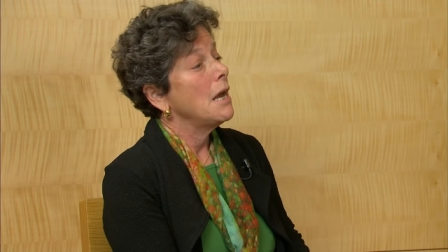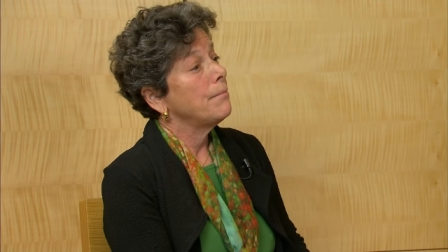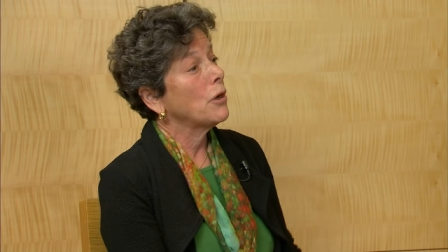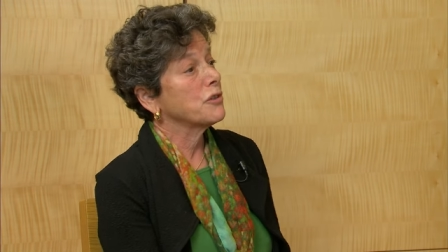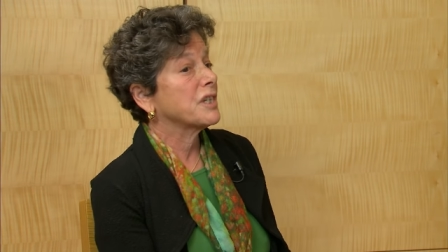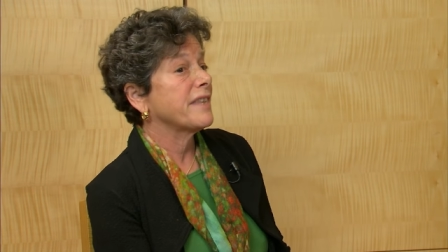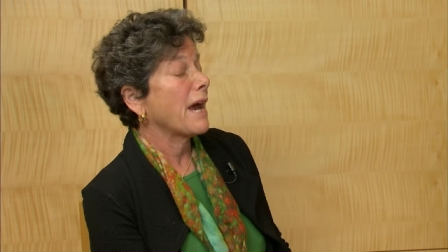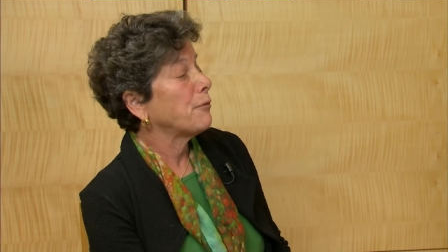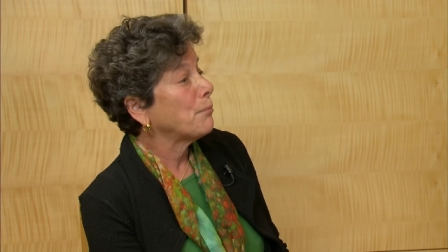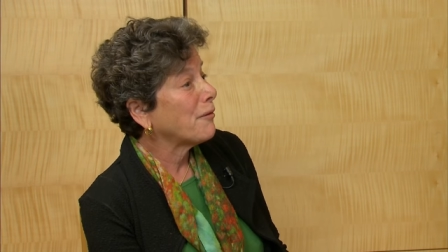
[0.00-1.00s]
Most of
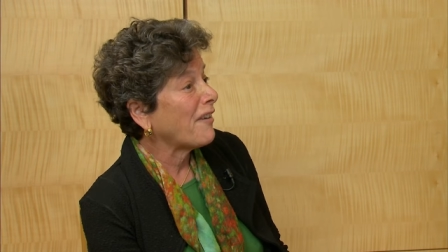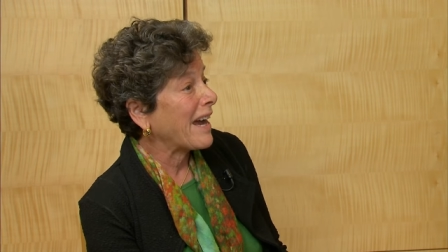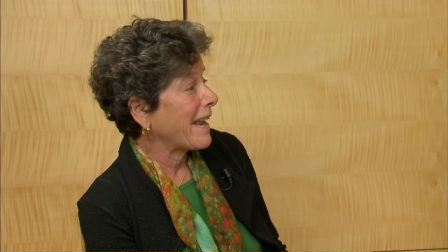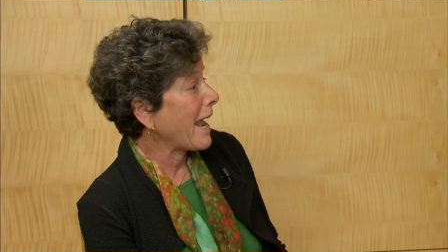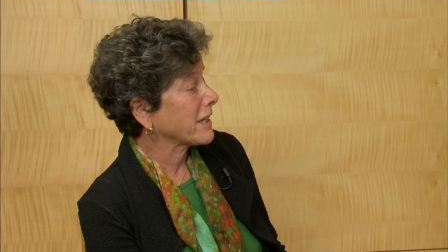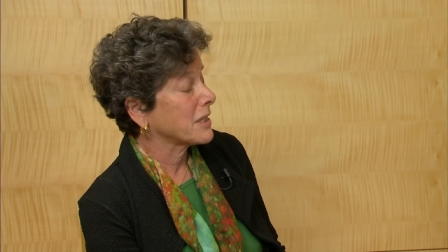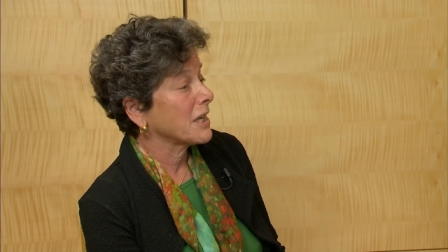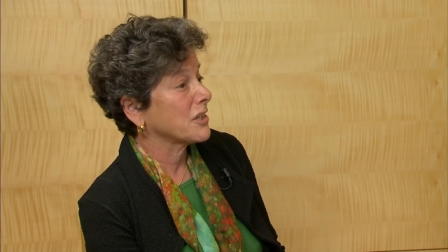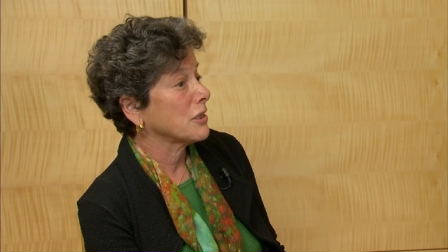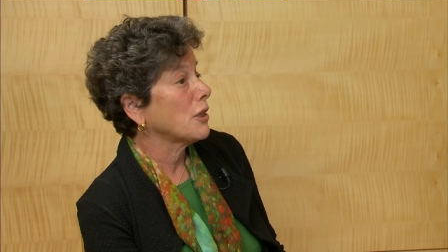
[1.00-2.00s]
that will provide
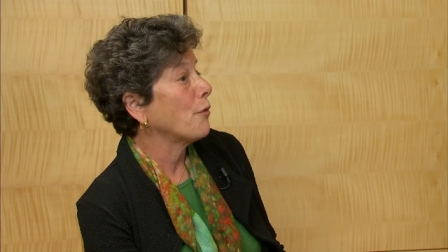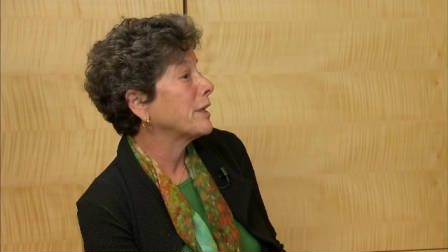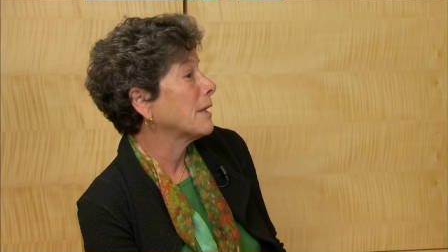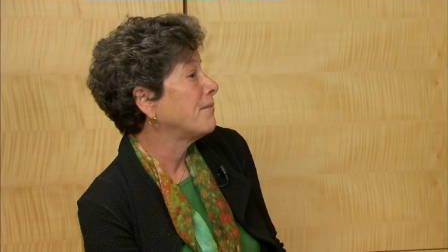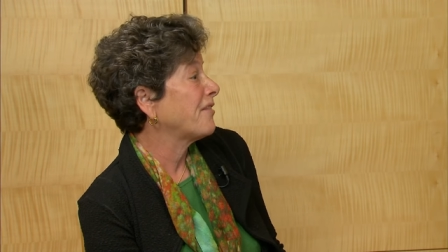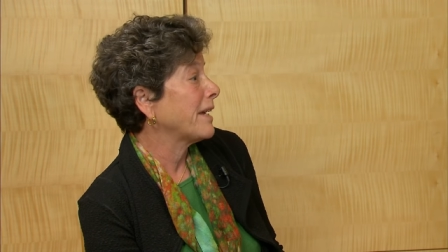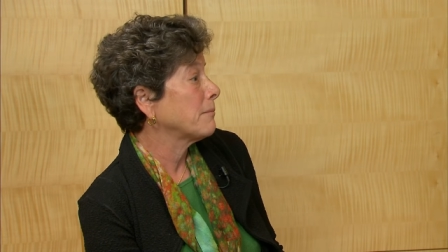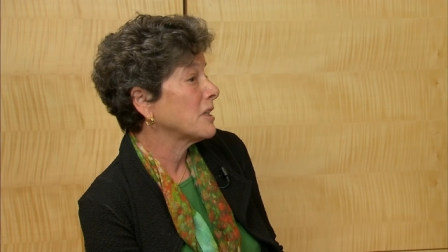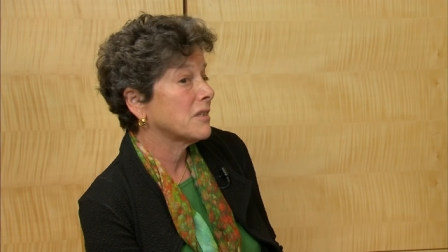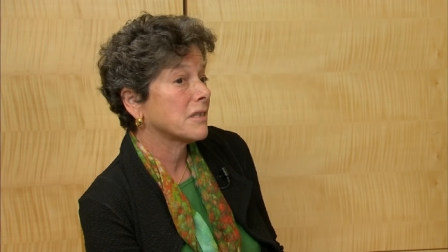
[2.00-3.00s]
access to low-income
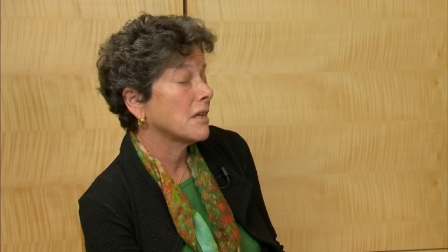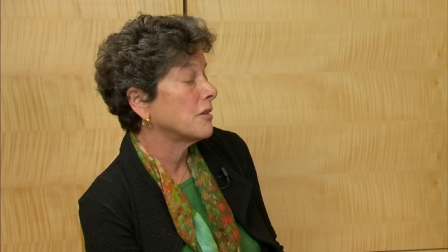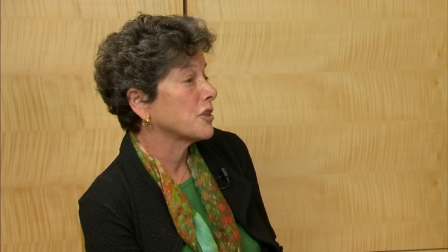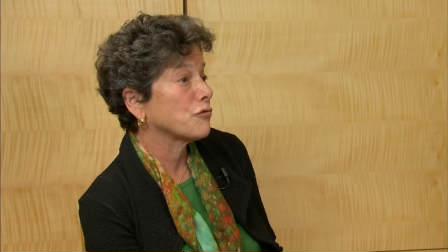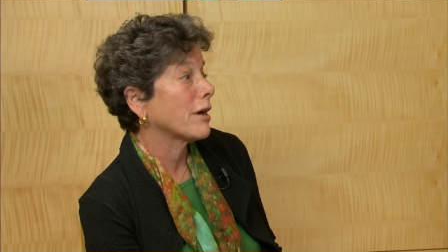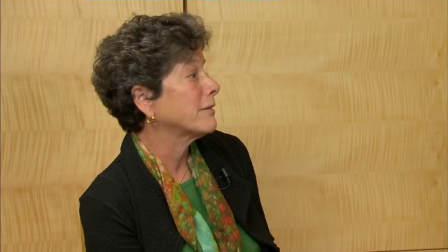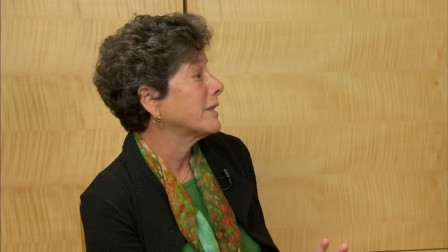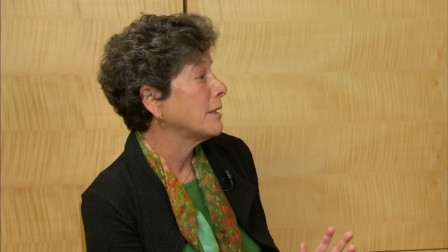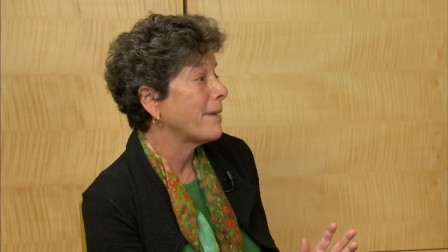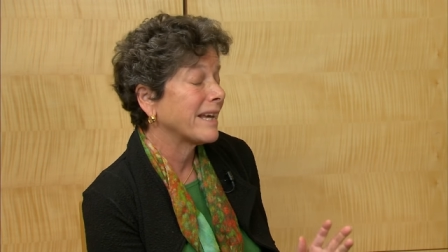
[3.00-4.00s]
families that are
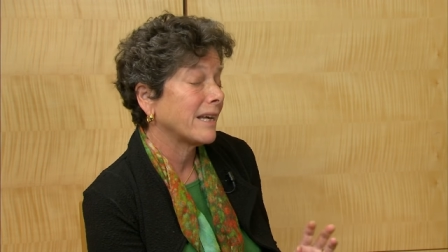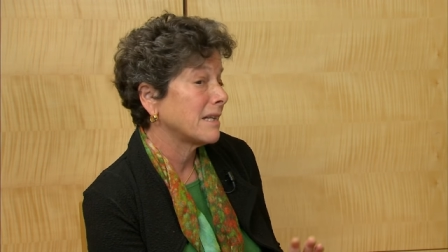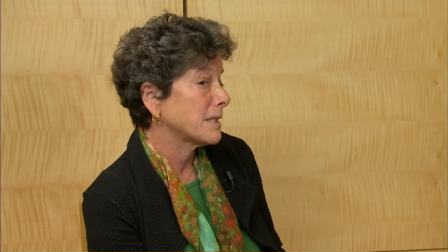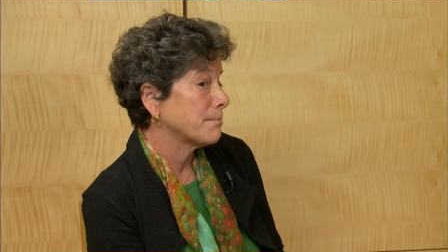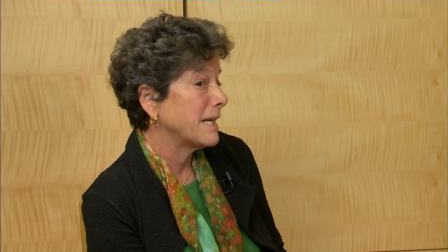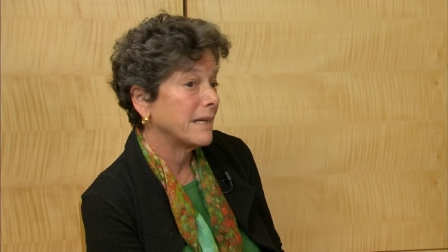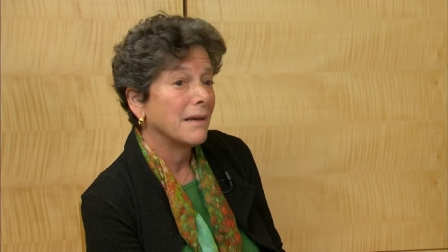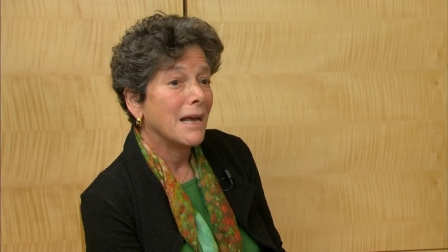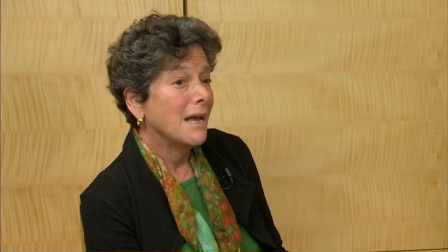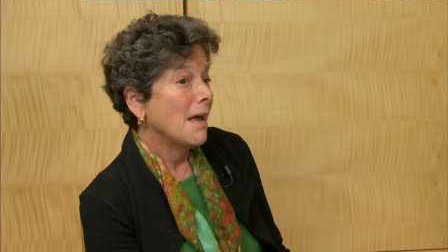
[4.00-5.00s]
struggling to make ends meet,